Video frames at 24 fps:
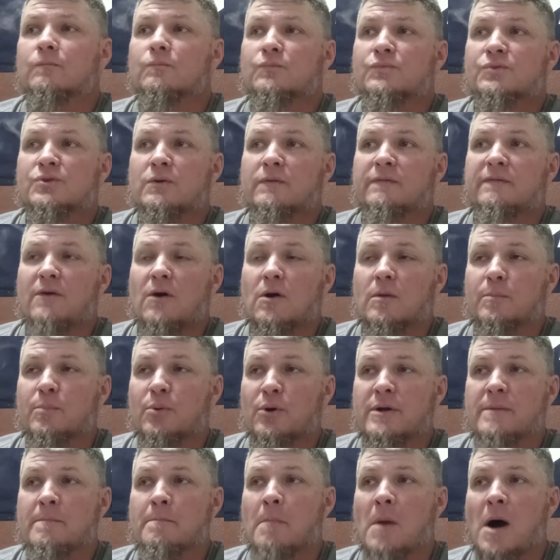So far
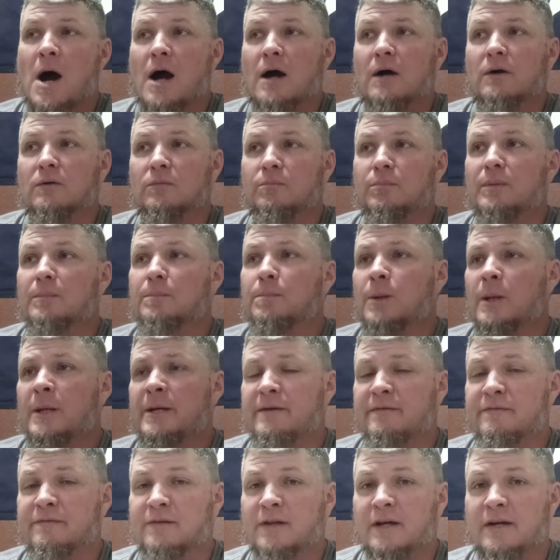pretty mild, but
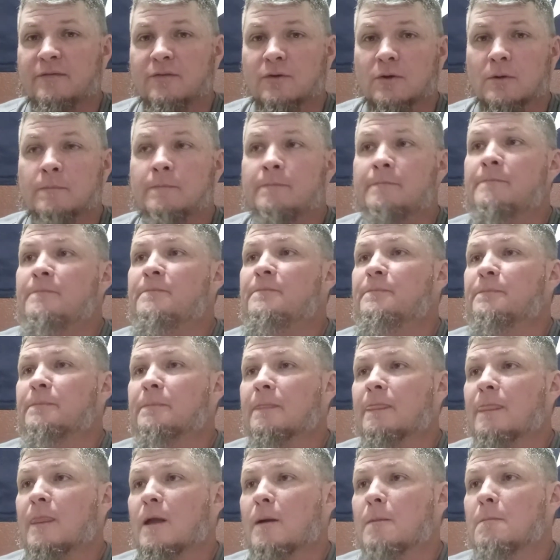plenty of flavor.
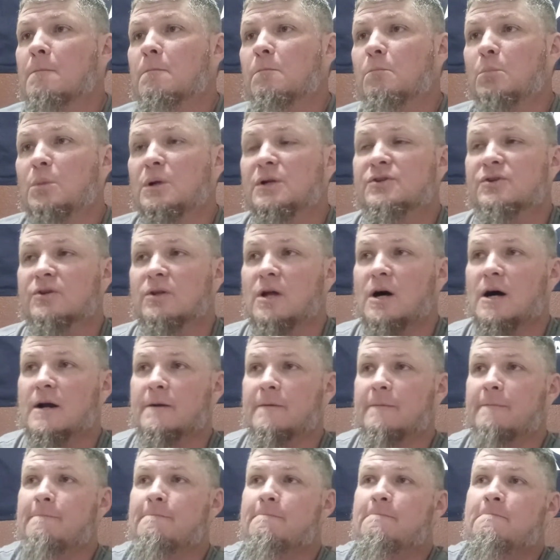But it's a lot
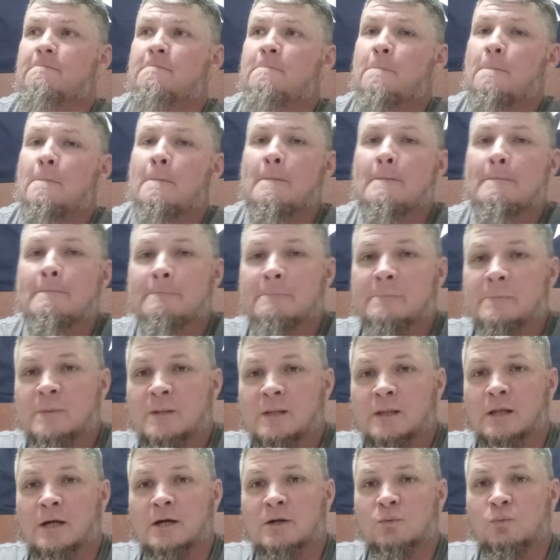of
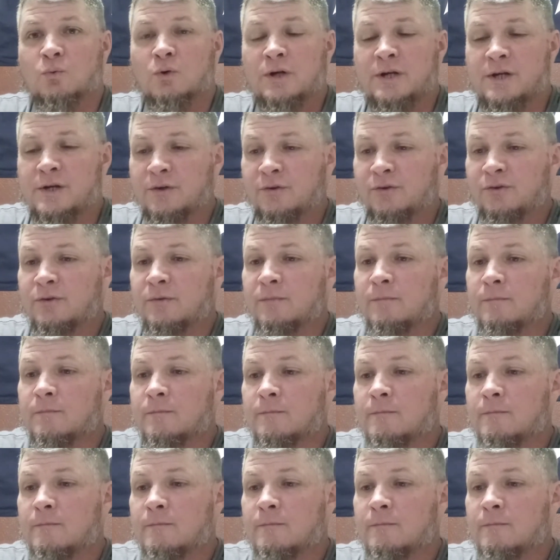woodiness,